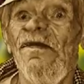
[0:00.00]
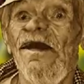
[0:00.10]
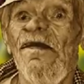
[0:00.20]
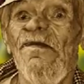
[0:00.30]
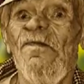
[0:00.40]

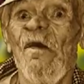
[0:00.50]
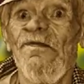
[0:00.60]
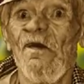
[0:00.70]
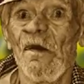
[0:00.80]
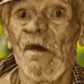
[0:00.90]

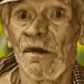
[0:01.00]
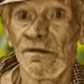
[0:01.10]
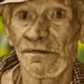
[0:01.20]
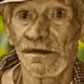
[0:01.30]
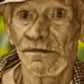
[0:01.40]

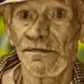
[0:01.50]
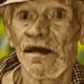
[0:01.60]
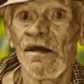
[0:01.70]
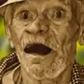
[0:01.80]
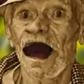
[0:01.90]
Agriculture,
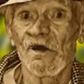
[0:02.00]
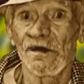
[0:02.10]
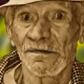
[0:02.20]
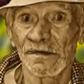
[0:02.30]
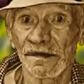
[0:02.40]
Commerce,